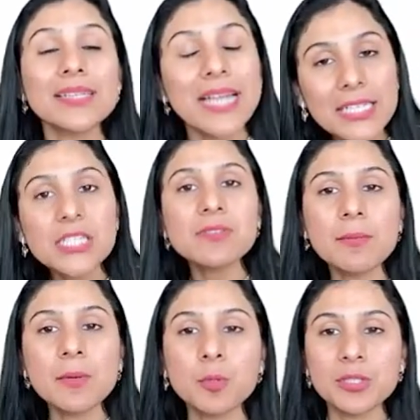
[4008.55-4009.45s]
That is why
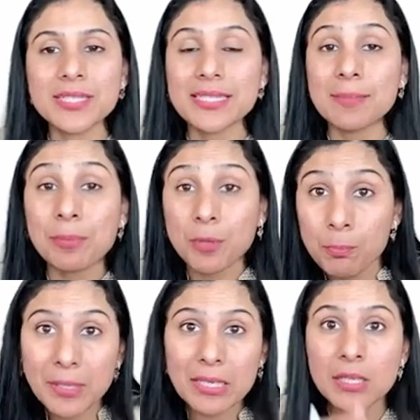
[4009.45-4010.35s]
we put this
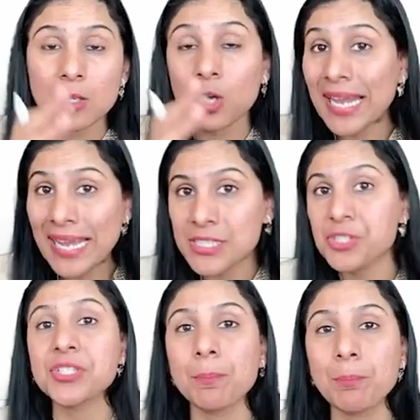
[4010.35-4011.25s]
propeller or
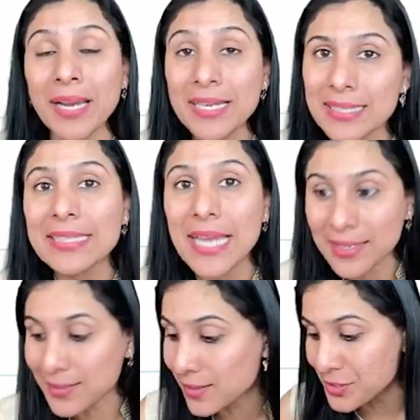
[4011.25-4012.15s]
S-shaped plate in the
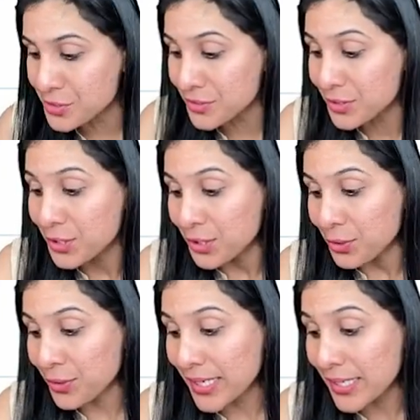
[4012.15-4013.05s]
angle region.
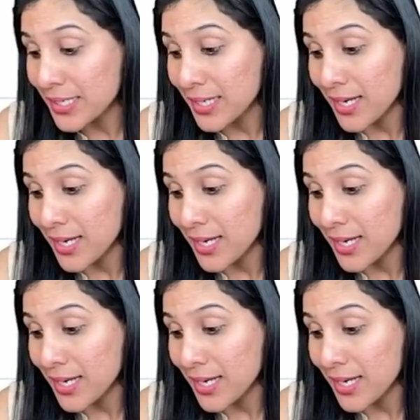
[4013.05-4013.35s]
Okay.